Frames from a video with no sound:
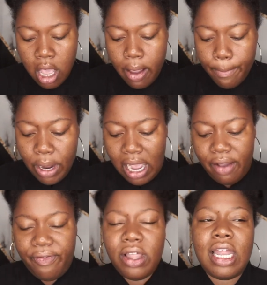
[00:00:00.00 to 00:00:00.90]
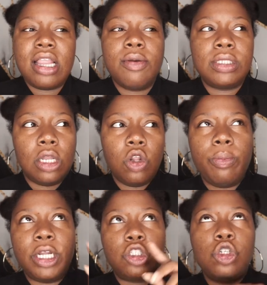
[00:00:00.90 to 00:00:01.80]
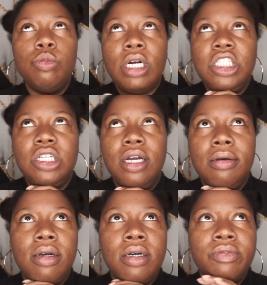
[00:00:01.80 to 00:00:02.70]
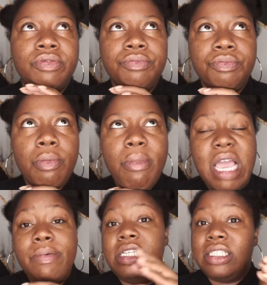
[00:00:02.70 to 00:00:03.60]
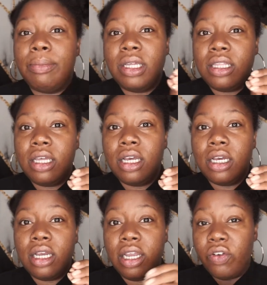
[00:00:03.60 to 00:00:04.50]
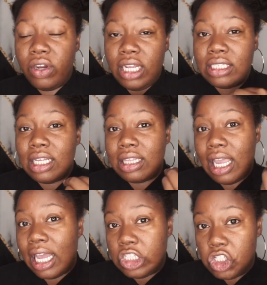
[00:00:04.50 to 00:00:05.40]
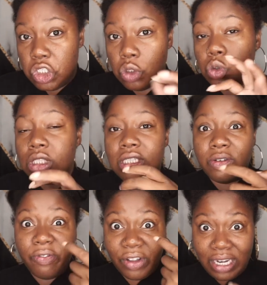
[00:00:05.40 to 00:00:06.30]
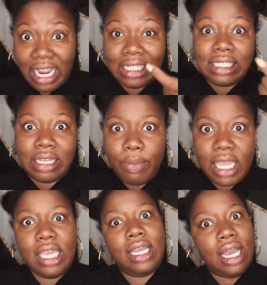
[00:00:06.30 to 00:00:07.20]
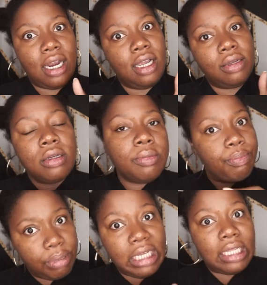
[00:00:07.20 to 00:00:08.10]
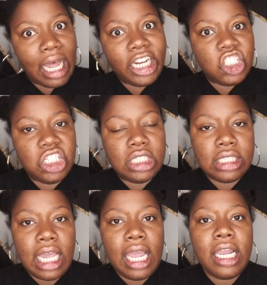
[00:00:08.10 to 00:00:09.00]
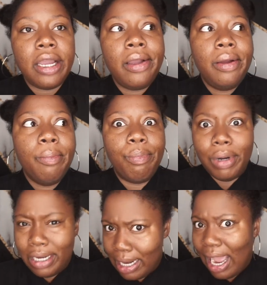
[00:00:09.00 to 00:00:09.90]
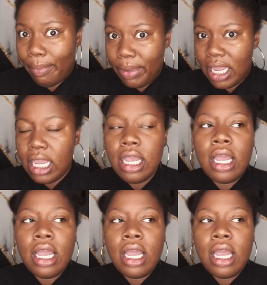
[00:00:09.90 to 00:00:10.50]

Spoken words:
But I feel like there was a little bit too much of maybe some of the ingredients that they had to use to finesse to make it kind of be like cheesecake, but not be.